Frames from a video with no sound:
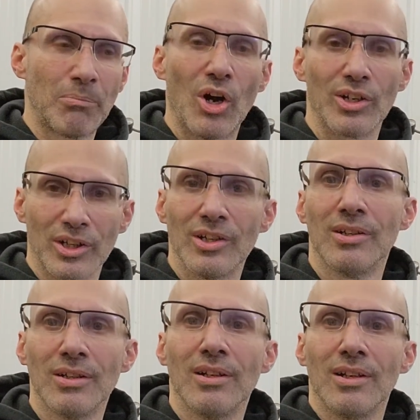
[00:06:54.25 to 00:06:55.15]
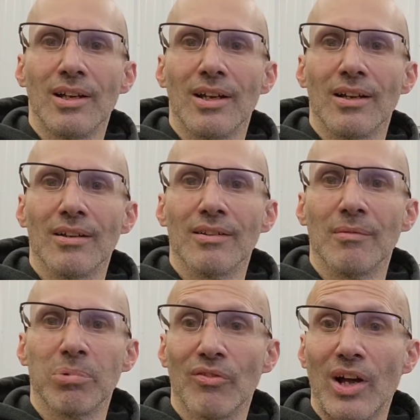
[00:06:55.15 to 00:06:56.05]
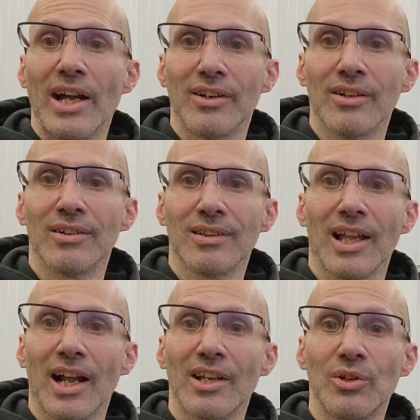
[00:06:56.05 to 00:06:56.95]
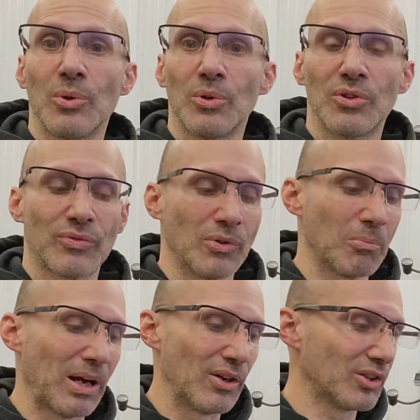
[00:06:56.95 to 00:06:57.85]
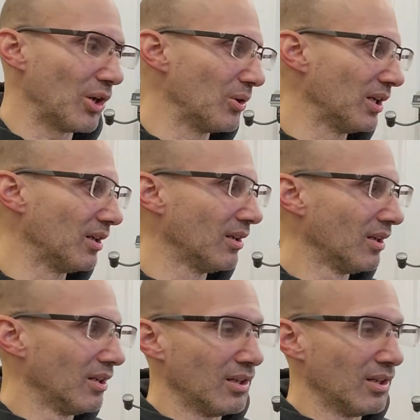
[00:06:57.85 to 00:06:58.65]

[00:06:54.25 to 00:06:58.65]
partner, uh, the provider that I use for powder coating